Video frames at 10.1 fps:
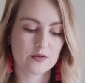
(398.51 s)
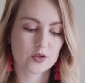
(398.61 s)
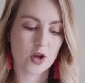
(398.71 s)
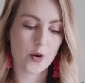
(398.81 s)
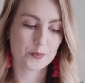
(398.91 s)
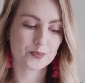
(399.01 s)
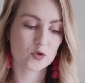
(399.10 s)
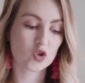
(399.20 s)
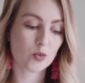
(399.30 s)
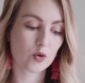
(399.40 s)
So
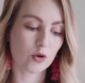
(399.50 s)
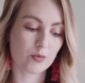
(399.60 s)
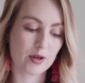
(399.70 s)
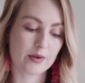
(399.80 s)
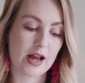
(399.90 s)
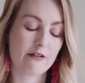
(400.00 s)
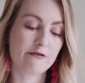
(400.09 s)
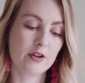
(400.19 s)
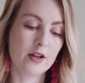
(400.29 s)
super cool to be able to have